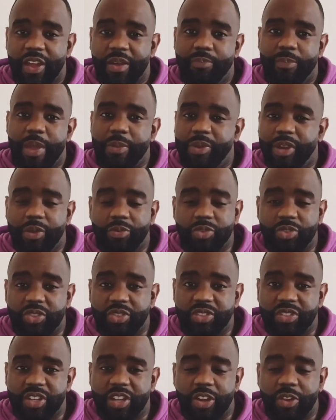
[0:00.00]
Maybe they were
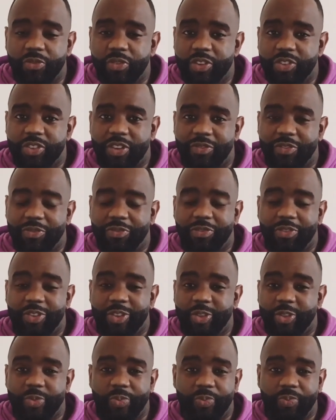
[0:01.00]
just sick of each other
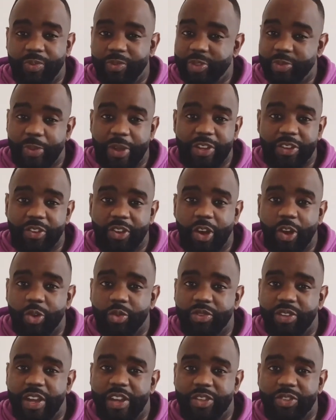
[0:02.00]
through spending the
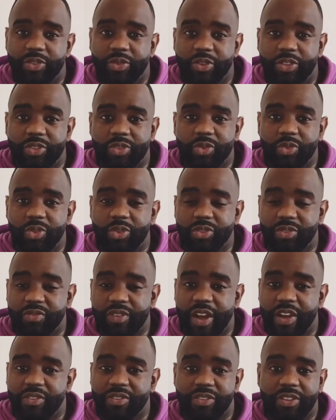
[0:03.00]
whole day doing tours
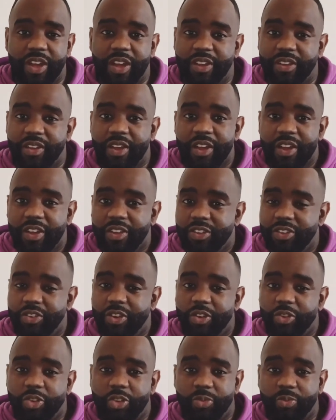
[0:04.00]
around, like, you
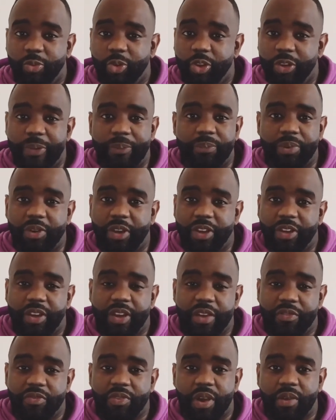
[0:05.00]
know, Good Morning Britain and
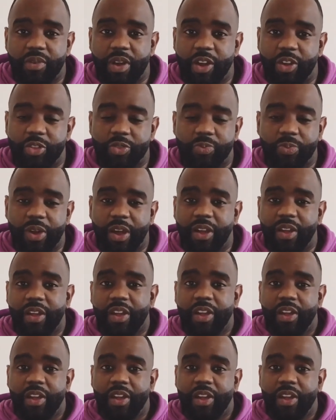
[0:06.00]
everywhere else. But